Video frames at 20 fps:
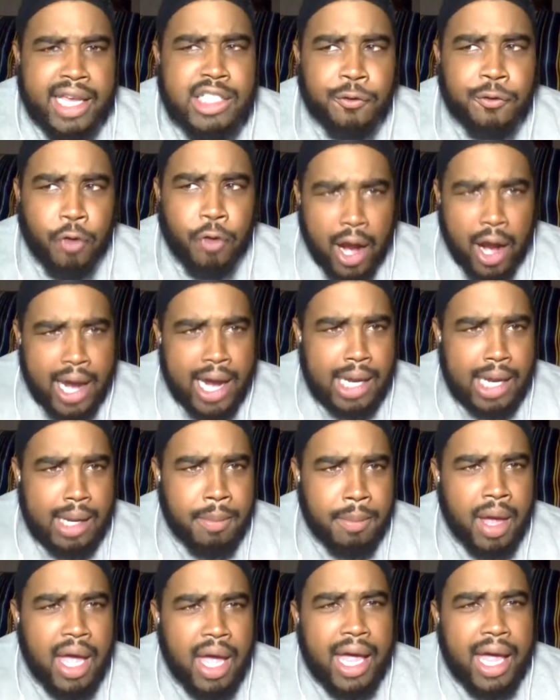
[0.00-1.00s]
frame,
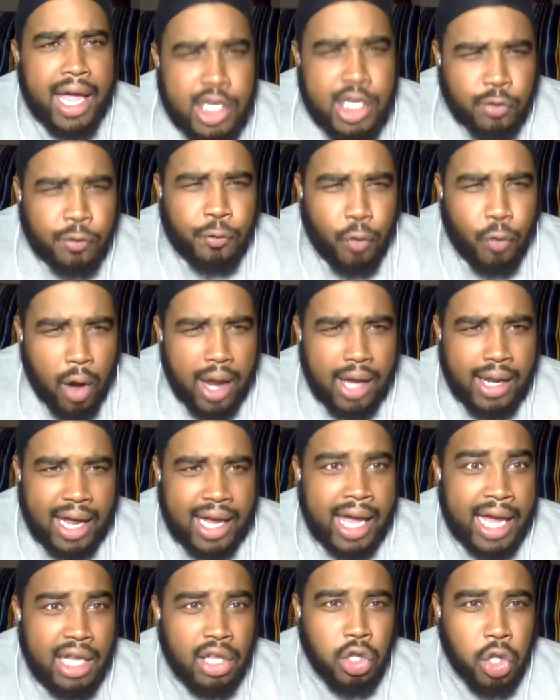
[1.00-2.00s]
like
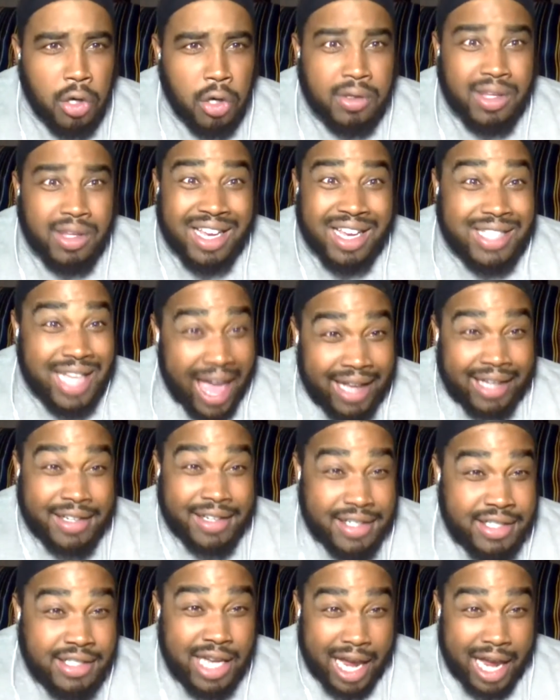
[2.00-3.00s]
he looked exactly the
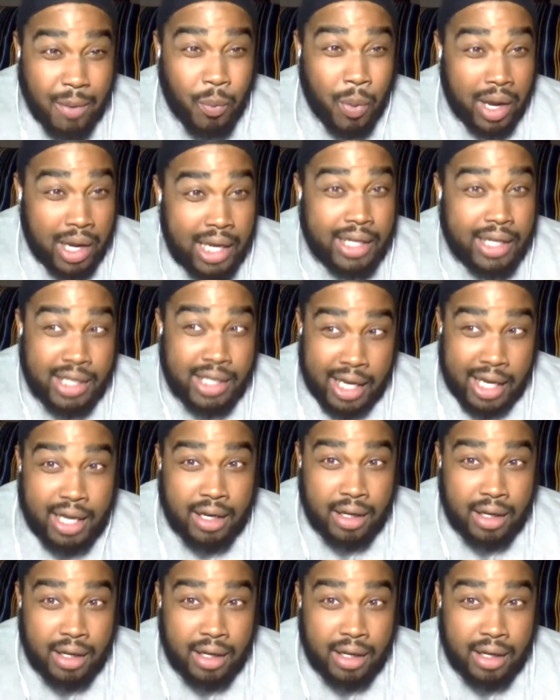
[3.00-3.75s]
same way he did.